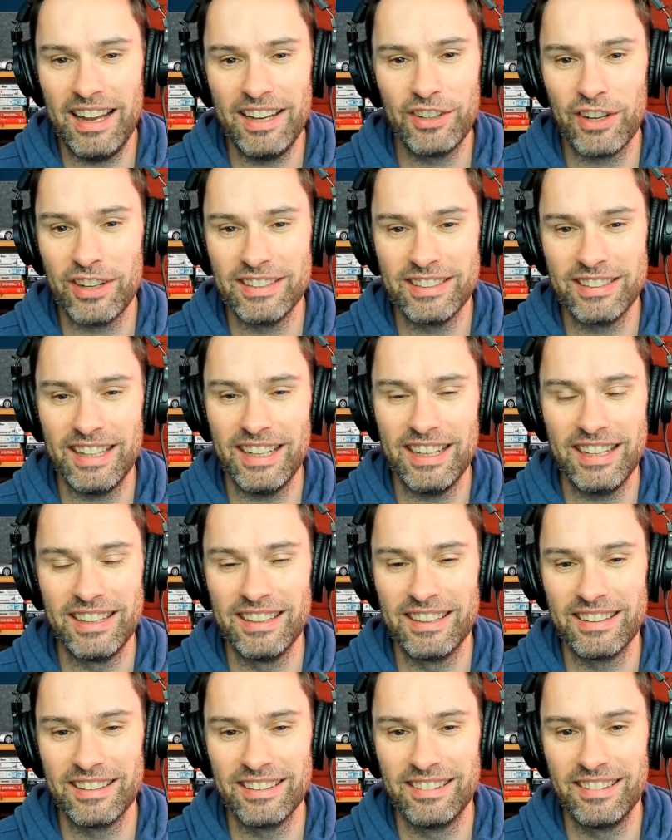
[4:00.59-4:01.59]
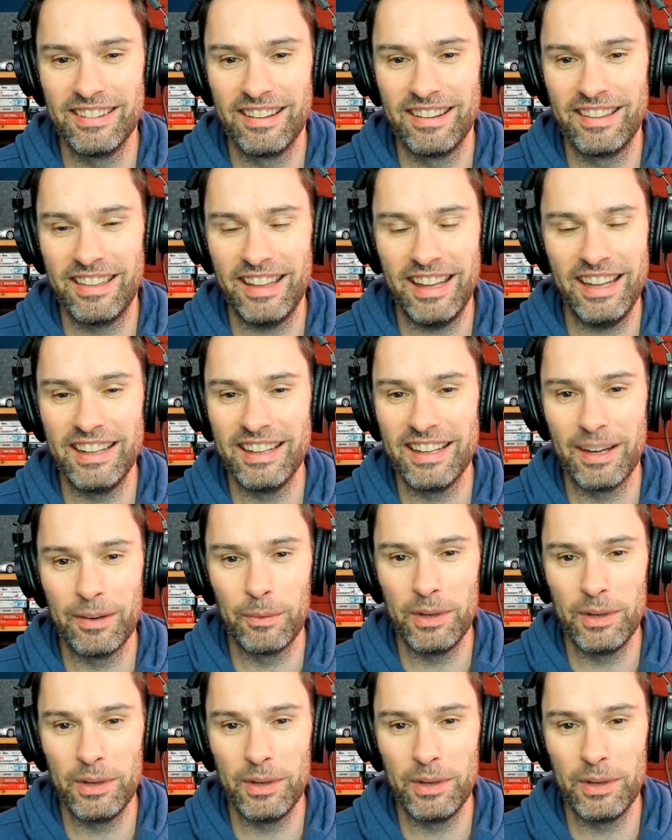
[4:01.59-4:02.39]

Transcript: interesting thing that